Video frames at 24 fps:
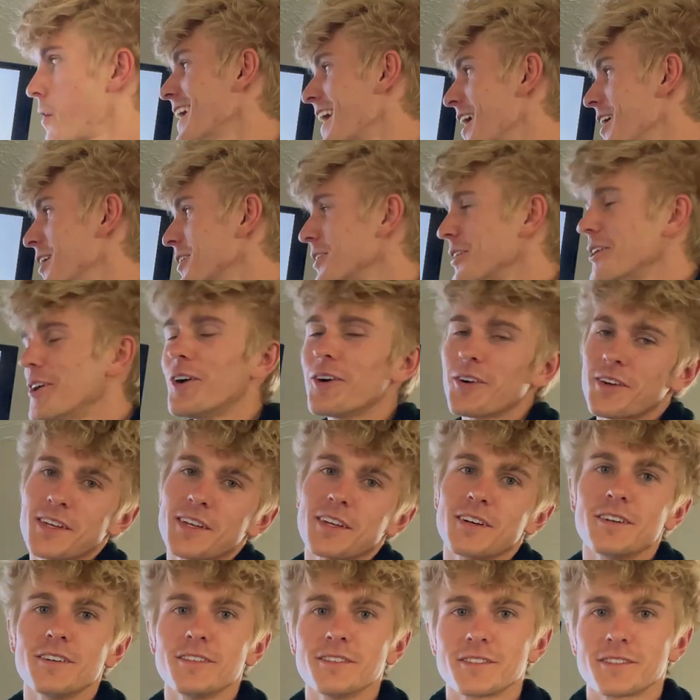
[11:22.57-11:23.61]
Alcohol
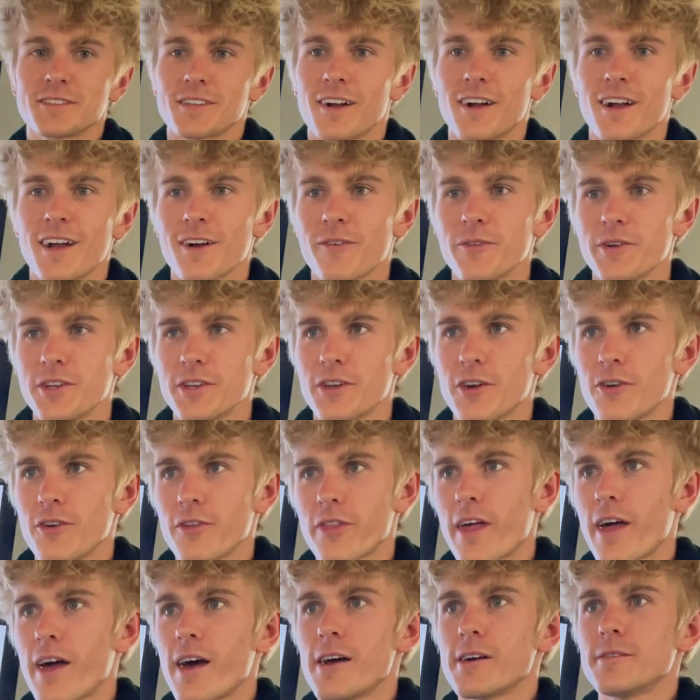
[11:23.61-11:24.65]
kills. All right, we know
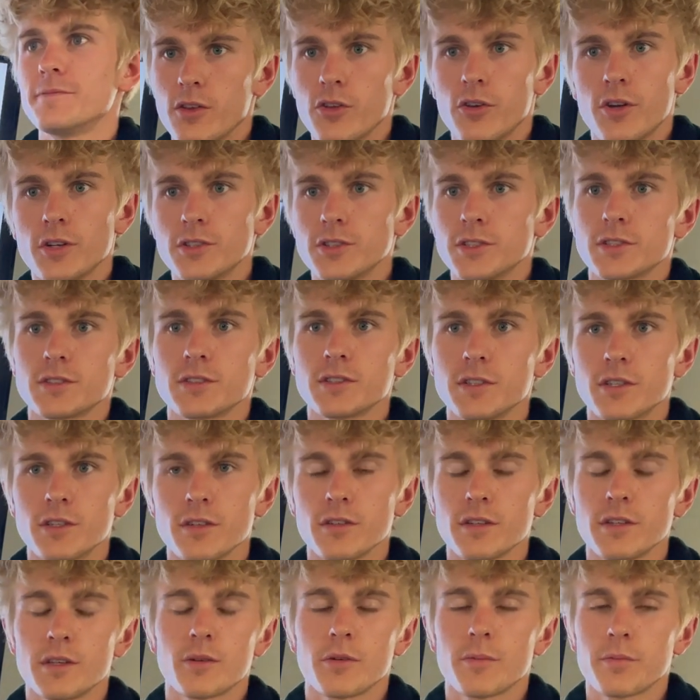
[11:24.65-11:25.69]
that. You could just
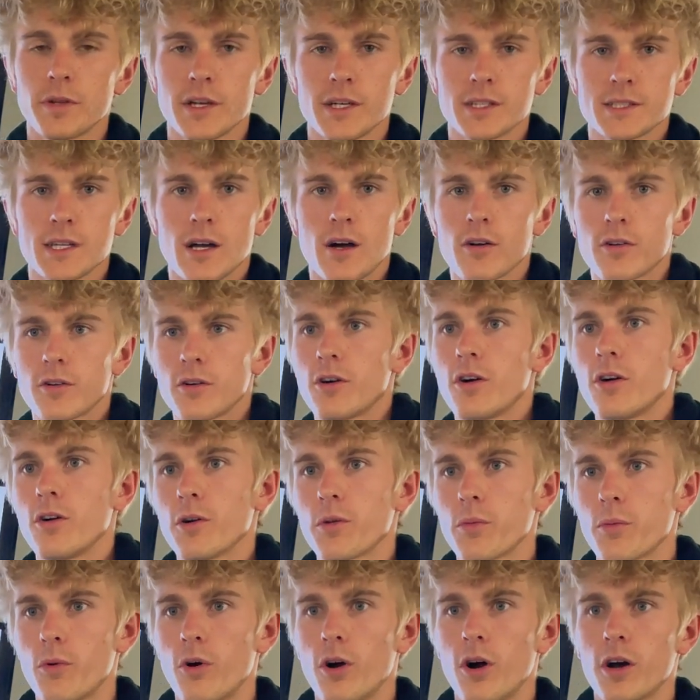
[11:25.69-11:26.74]
literally replace alcohol
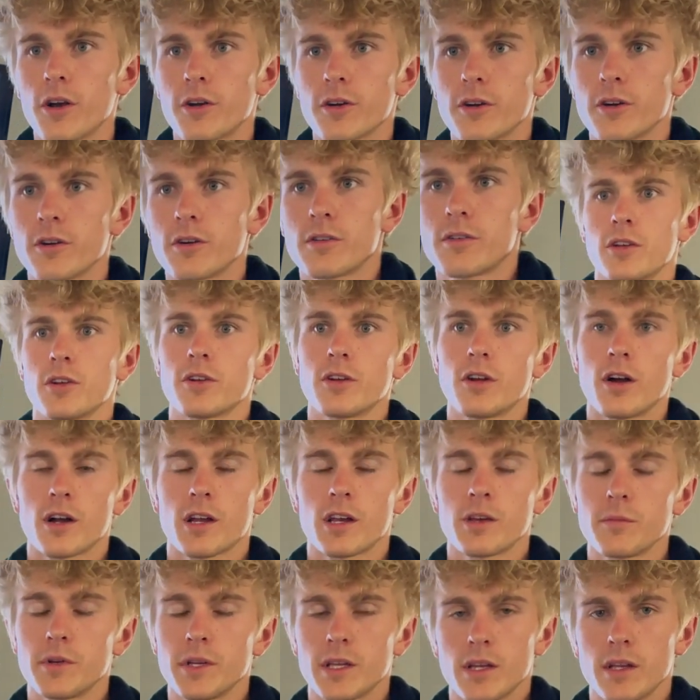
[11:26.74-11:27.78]
with water. You're not going
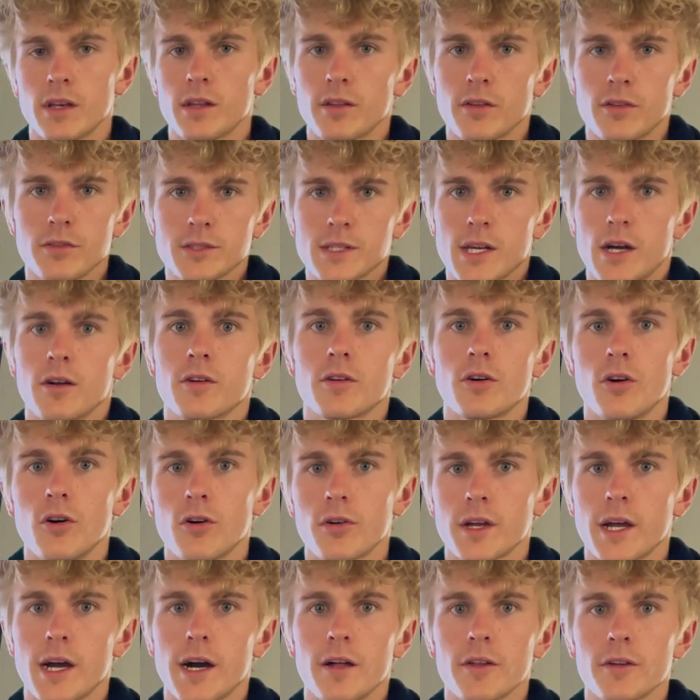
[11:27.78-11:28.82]
to be getting those alcohol
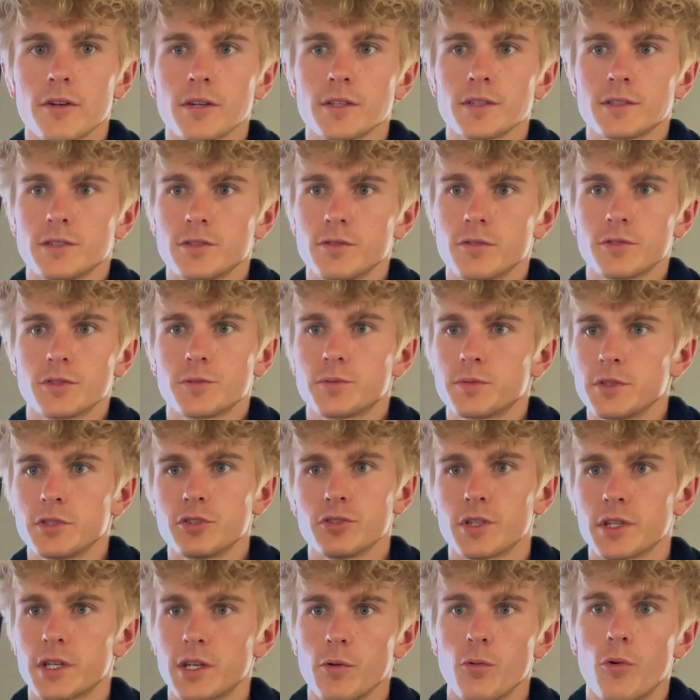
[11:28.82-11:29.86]
calories. You'll just be
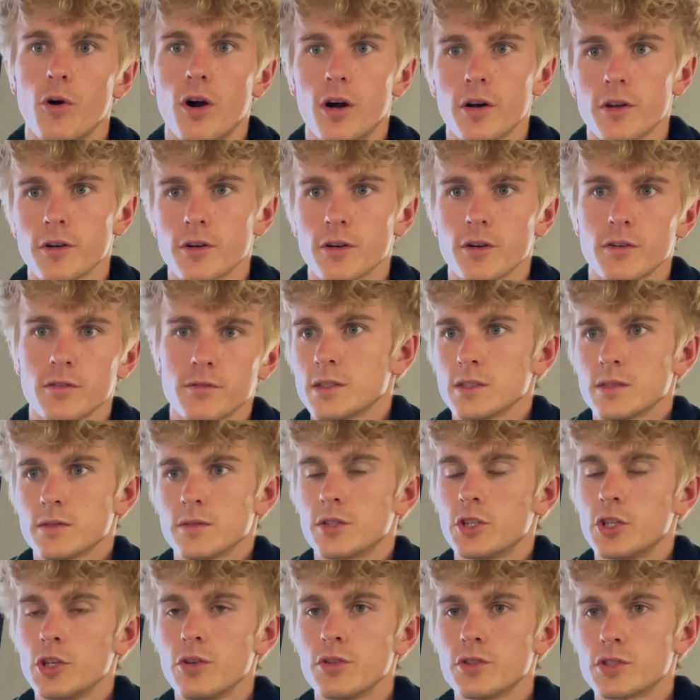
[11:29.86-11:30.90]
drinking water. It's a
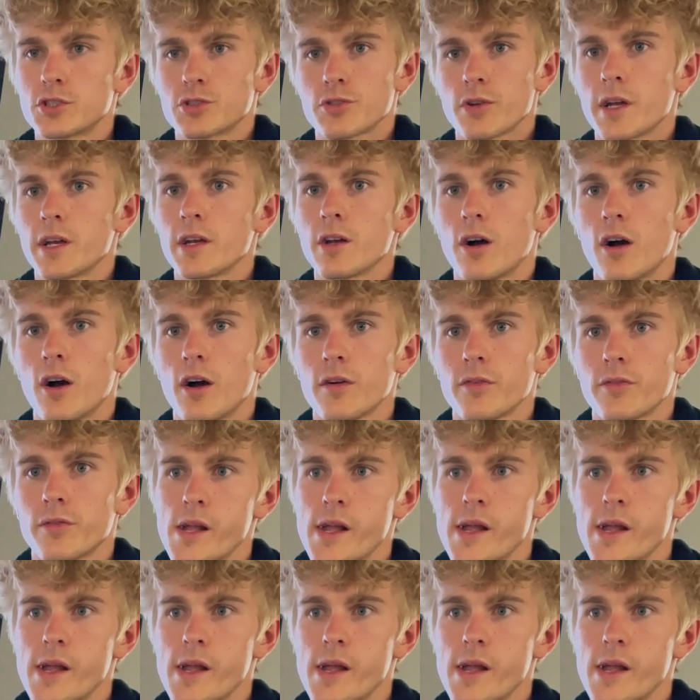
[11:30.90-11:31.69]
huge trade-off.